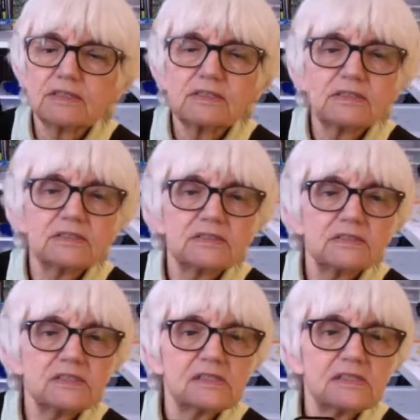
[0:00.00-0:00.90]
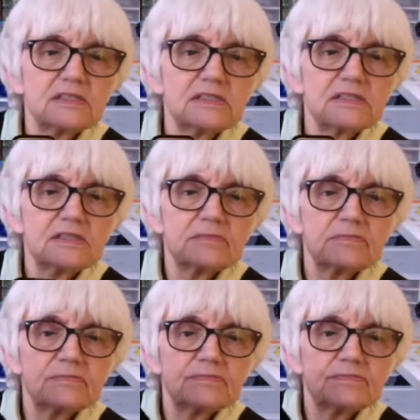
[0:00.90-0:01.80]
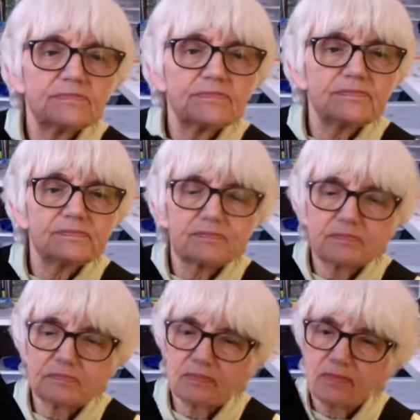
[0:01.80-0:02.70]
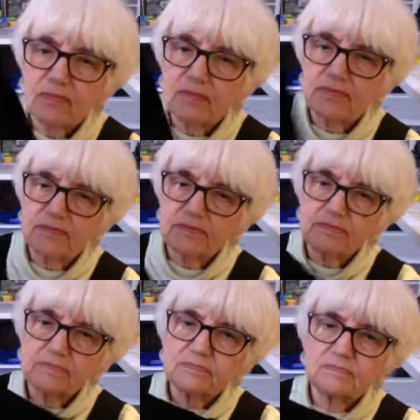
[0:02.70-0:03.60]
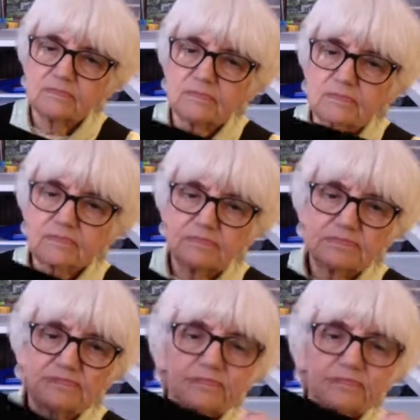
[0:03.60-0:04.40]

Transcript: [no speech]